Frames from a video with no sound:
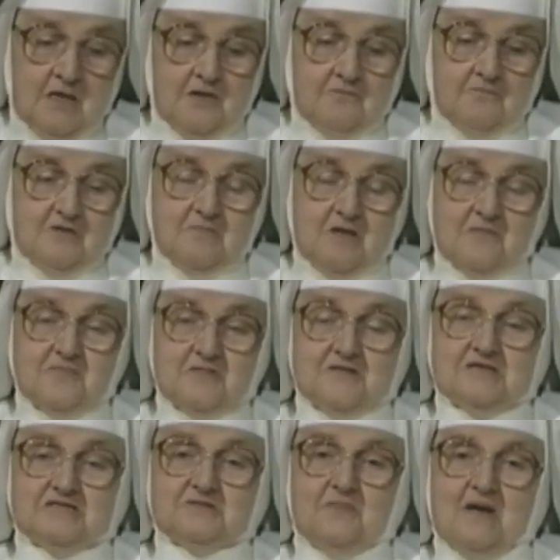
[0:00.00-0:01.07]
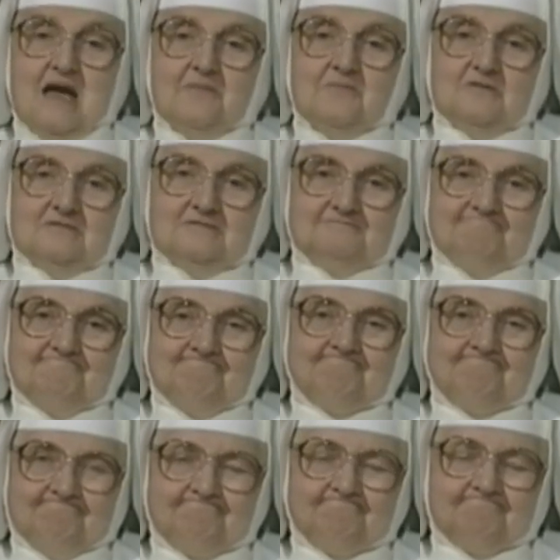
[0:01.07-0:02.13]
Remember this Bible.
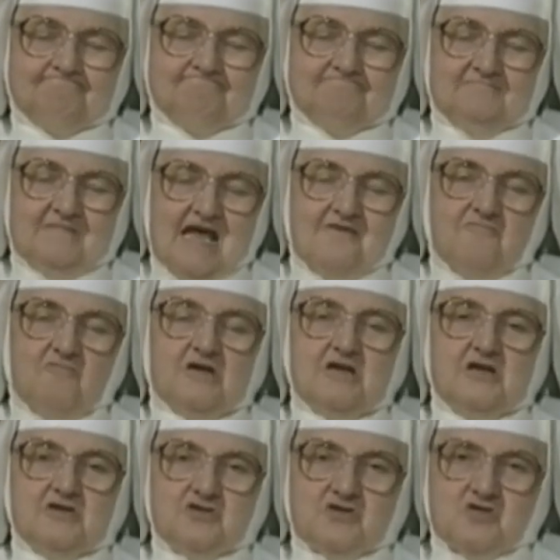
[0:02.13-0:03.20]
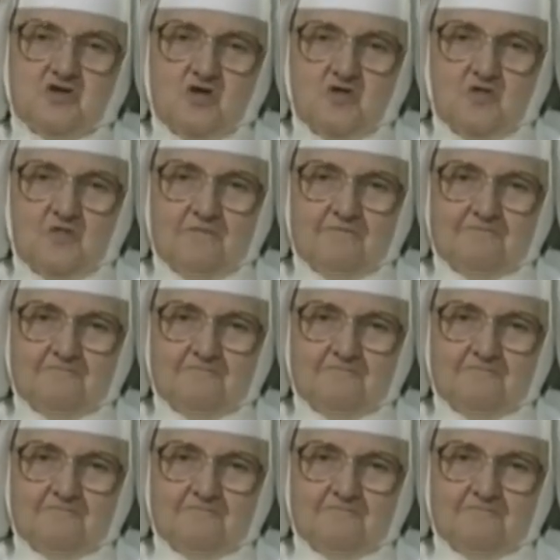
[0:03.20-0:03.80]
Have one in your home.